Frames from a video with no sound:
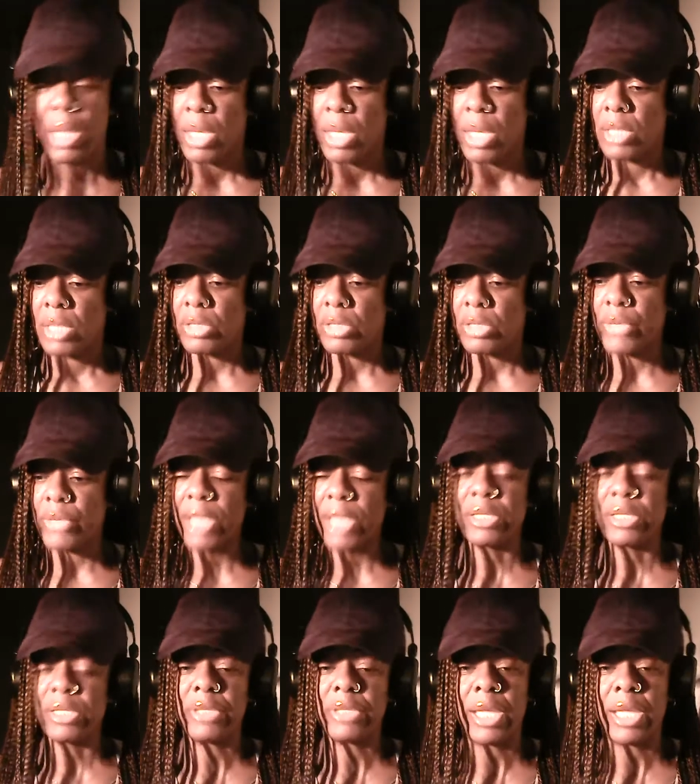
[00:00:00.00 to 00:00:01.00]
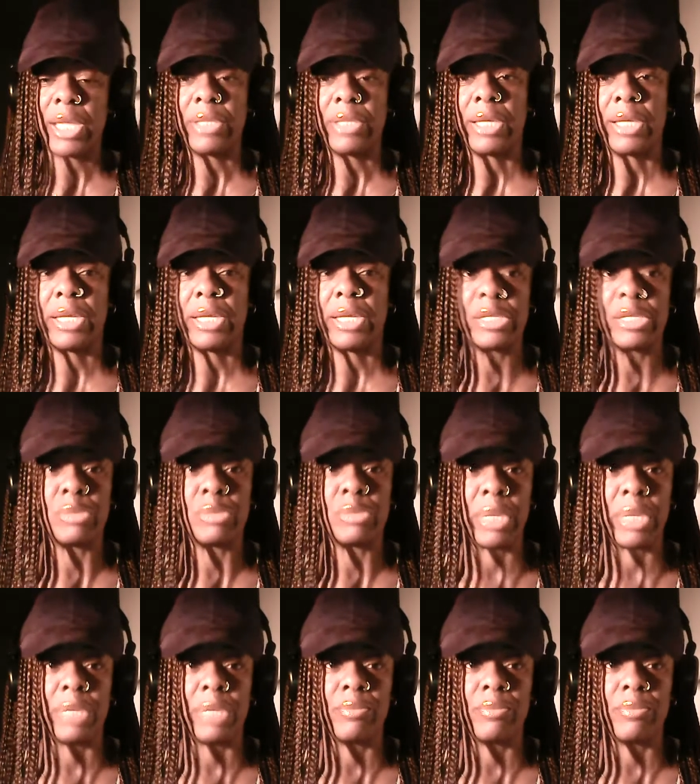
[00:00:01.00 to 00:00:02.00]
So that's the thing that gets
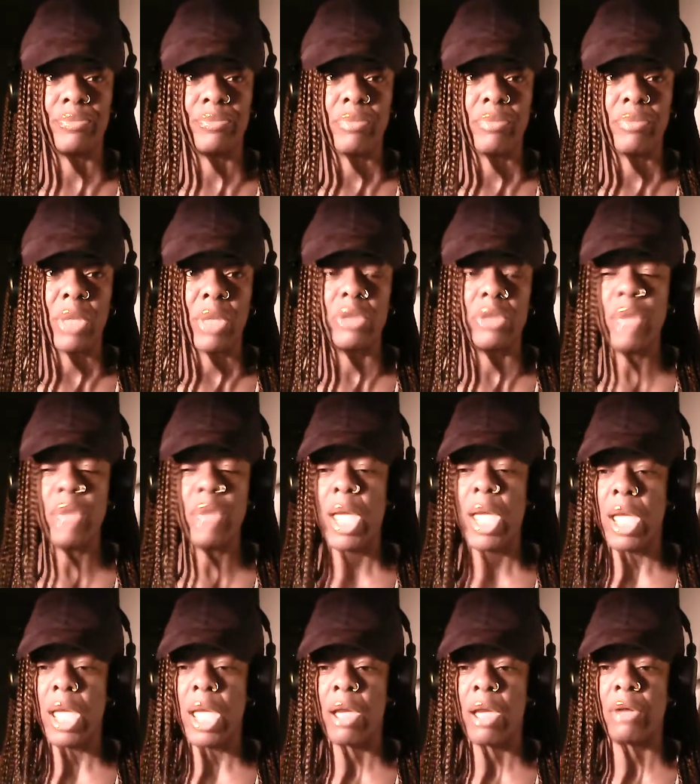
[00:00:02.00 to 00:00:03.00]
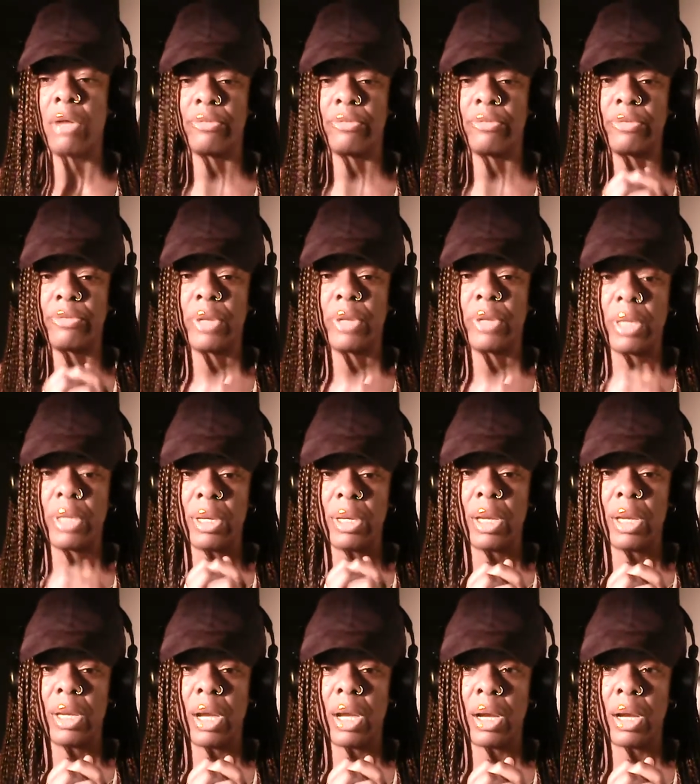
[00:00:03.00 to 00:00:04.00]
me. You have
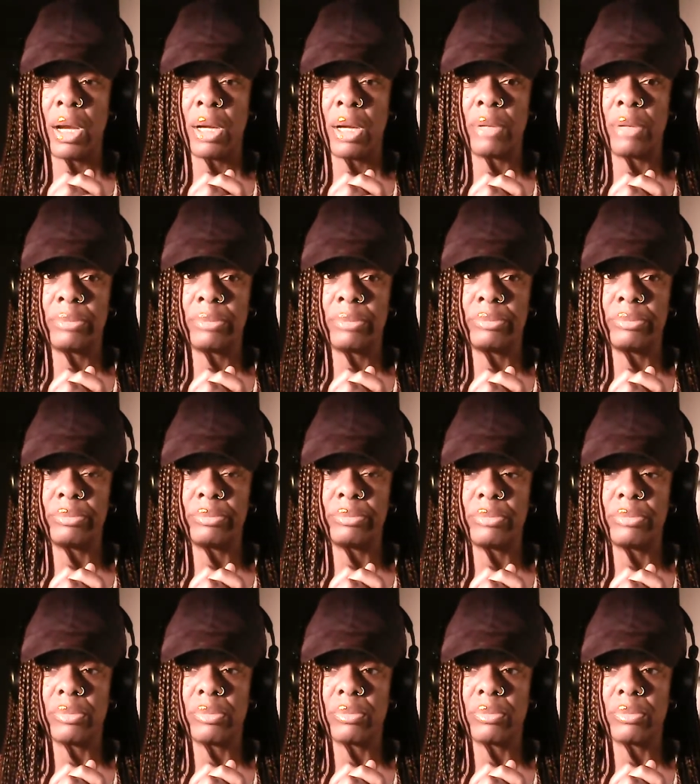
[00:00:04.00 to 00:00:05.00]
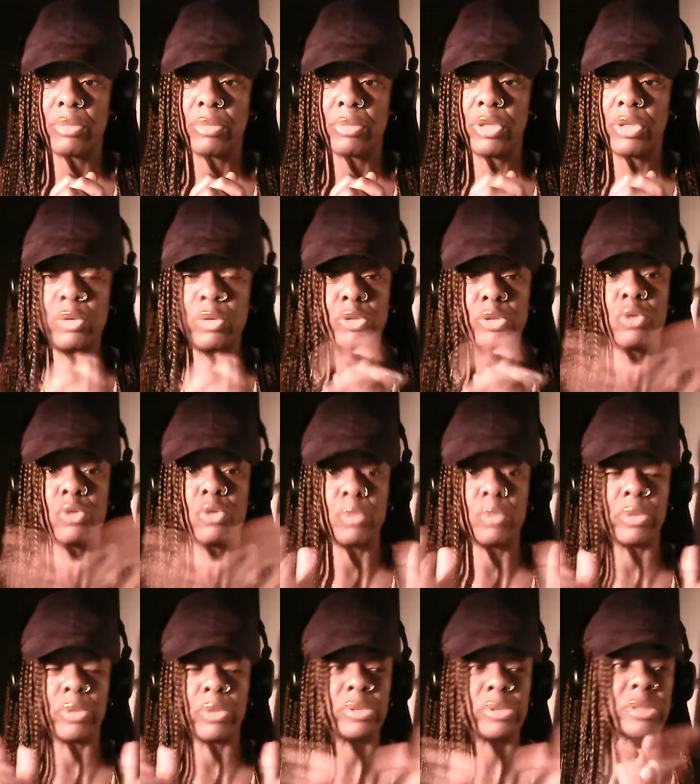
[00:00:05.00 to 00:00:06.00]
um,
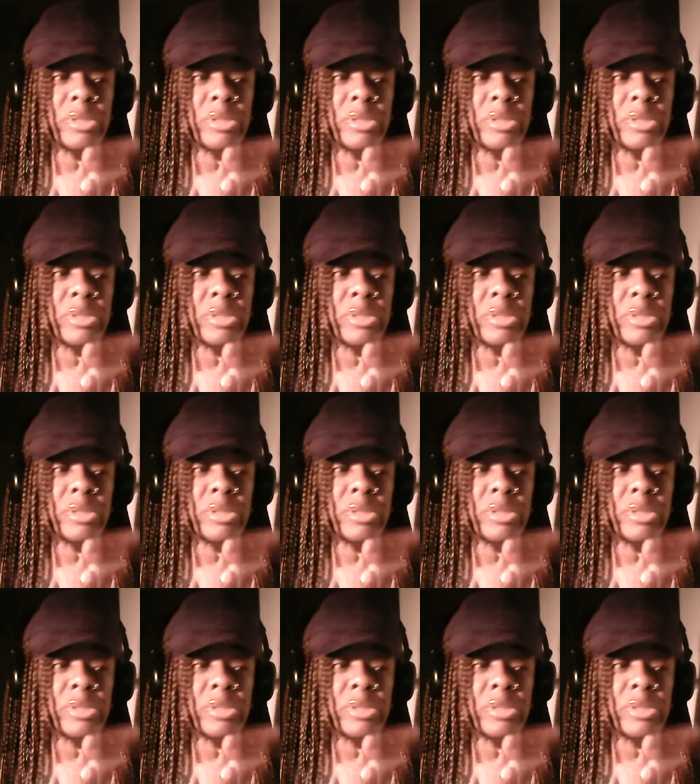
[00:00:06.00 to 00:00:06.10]
YouTubers,